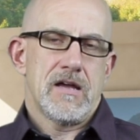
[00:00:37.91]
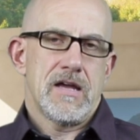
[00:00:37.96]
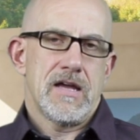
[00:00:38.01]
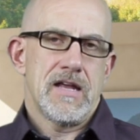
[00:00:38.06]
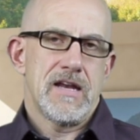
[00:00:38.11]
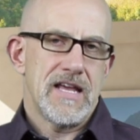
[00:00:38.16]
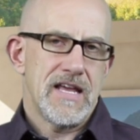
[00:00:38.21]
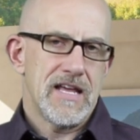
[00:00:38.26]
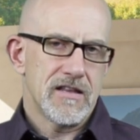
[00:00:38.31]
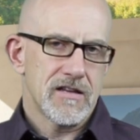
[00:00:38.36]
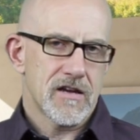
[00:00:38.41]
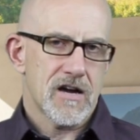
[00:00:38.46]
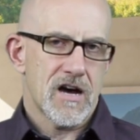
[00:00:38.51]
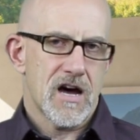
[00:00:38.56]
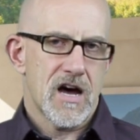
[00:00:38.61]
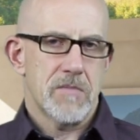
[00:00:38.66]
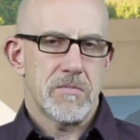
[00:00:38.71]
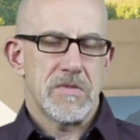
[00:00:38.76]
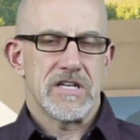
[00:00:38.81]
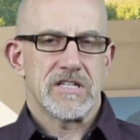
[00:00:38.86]
And in the
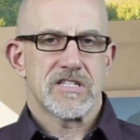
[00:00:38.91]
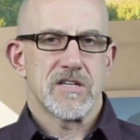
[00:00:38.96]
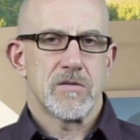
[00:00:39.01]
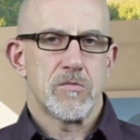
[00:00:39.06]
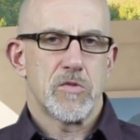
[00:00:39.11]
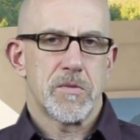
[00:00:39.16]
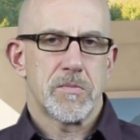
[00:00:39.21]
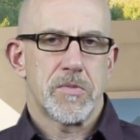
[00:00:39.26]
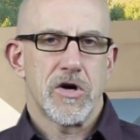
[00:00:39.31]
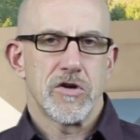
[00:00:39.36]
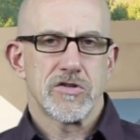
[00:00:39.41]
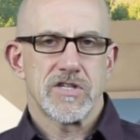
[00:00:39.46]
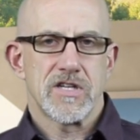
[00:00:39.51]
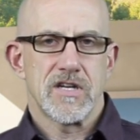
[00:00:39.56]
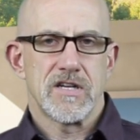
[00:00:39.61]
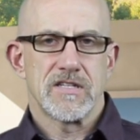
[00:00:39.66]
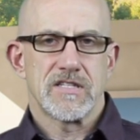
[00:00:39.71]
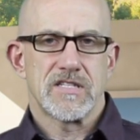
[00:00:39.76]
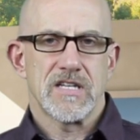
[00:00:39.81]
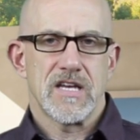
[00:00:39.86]
comments, someone
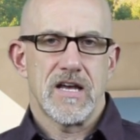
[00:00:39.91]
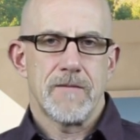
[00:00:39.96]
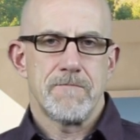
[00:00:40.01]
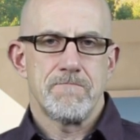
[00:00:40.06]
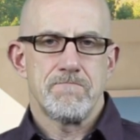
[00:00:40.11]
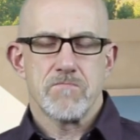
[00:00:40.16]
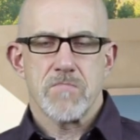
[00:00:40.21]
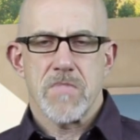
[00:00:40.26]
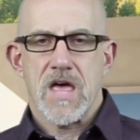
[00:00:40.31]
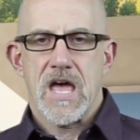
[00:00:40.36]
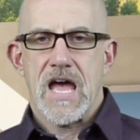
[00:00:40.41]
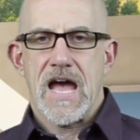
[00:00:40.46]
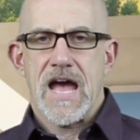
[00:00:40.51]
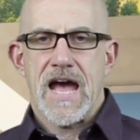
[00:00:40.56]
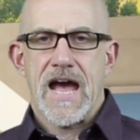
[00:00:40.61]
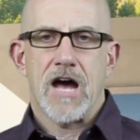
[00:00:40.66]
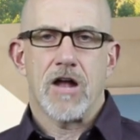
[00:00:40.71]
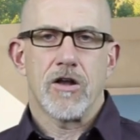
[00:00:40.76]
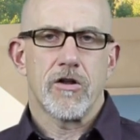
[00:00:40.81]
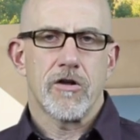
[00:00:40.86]
posted and said,
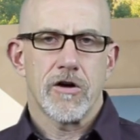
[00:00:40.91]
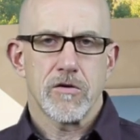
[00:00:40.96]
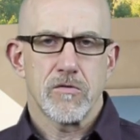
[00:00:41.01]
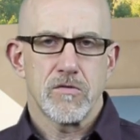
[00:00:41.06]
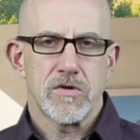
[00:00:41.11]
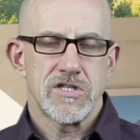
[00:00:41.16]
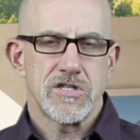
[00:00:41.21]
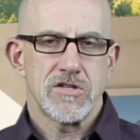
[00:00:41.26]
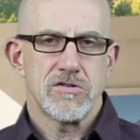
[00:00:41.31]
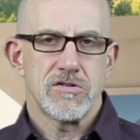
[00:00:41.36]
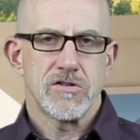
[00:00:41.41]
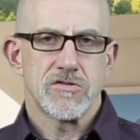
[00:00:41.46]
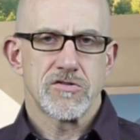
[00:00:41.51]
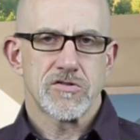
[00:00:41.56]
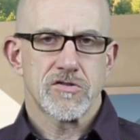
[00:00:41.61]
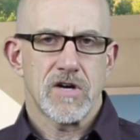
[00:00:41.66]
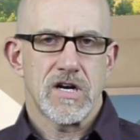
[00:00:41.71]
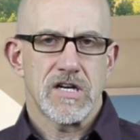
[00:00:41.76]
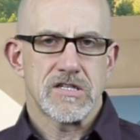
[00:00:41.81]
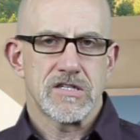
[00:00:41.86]
"How long would you use
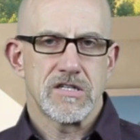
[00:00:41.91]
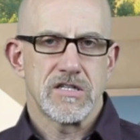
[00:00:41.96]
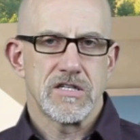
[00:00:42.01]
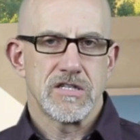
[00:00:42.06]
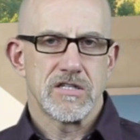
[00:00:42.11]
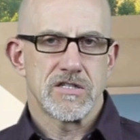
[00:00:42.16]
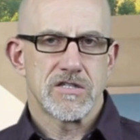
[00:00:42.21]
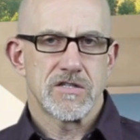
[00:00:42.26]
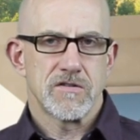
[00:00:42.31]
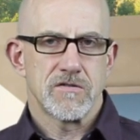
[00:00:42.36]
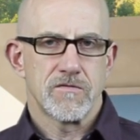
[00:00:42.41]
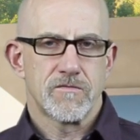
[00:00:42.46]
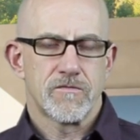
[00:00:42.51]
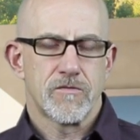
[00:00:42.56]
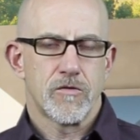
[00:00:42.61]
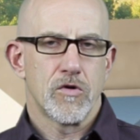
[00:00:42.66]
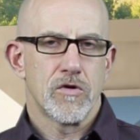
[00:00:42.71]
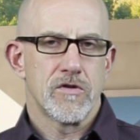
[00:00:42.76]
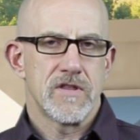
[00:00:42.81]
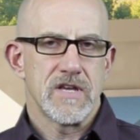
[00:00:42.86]
crutches
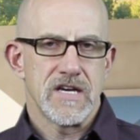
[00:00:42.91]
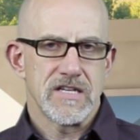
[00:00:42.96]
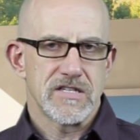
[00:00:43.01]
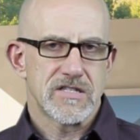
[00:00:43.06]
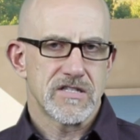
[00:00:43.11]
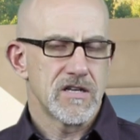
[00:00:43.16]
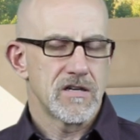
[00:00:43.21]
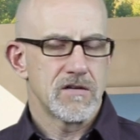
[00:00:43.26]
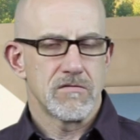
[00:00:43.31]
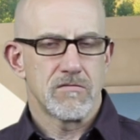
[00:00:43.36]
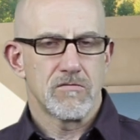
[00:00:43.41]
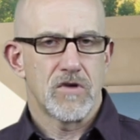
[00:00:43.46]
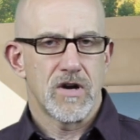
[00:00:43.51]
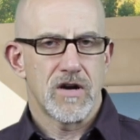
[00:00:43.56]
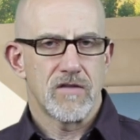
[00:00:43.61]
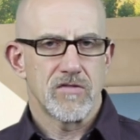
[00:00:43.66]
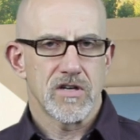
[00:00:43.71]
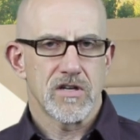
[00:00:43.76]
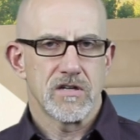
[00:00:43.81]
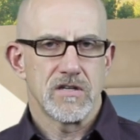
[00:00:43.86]
for this?" and
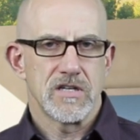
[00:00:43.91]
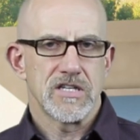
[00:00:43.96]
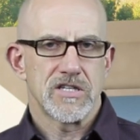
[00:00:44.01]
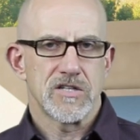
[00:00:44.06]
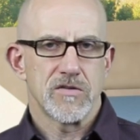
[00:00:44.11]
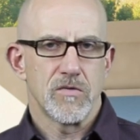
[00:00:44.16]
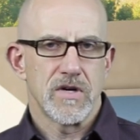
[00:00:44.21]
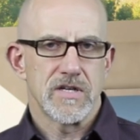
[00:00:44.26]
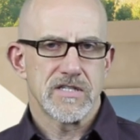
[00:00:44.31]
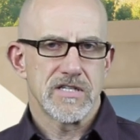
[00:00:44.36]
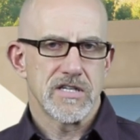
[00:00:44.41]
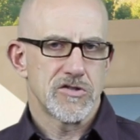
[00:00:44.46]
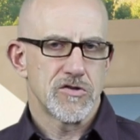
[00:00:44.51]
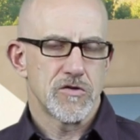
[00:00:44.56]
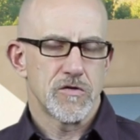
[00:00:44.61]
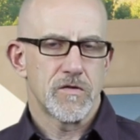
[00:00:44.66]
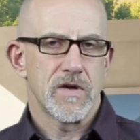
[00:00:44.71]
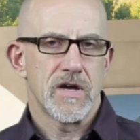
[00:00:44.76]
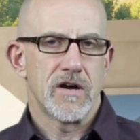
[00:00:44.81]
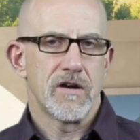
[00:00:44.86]
whatever the condition was. And
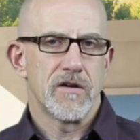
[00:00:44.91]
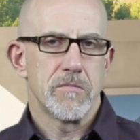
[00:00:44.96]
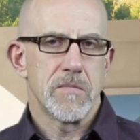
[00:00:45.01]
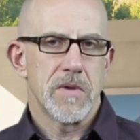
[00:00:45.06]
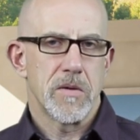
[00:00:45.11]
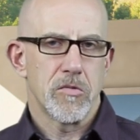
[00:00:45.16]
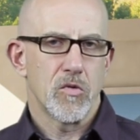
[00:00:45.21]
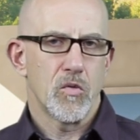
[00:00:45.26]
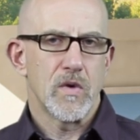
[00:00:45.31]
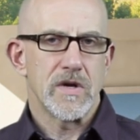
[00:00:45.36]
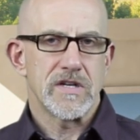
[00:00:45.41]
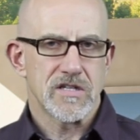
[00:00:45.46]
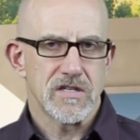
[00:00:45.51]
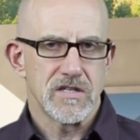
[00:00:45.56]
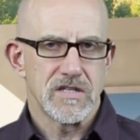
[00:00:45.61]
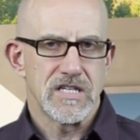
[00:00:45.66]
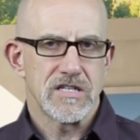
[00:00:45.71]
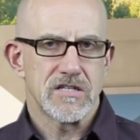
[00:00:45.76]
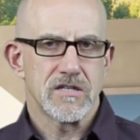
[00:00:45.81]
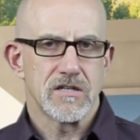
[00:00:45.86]
truthfully, I don't even remember which
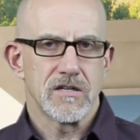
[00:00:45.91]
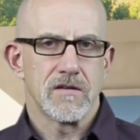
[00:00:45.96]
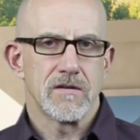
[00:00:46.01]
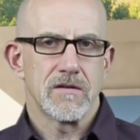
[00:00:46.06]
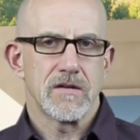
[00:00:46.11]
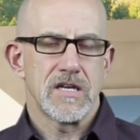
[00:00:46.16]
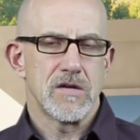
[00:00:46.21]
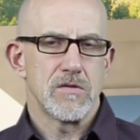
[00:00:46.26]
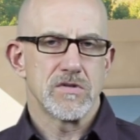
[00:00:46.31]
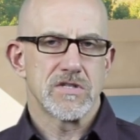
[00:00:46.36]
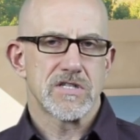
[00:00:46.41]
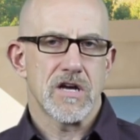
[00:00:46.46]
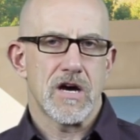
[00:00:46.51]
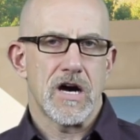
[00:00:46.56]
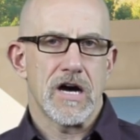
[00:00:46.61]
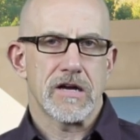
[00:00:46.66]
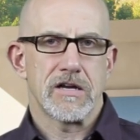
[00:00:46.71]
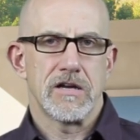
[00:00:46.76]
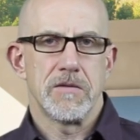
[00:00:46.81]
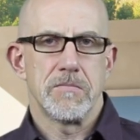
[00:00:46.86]
condition he was
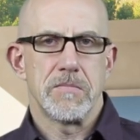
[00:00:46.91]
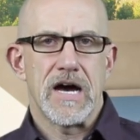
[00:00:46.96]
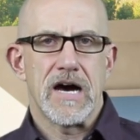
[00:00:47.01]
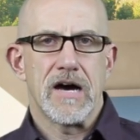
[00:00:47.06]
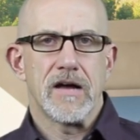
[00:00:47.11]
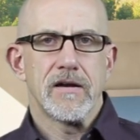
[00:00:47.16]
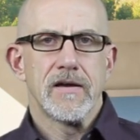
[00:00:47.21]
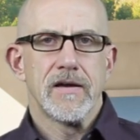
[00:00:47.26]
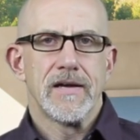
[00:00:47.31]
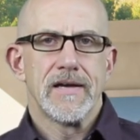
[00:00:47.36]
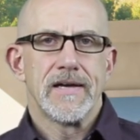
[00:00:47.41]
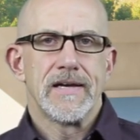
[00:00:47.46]
talking about.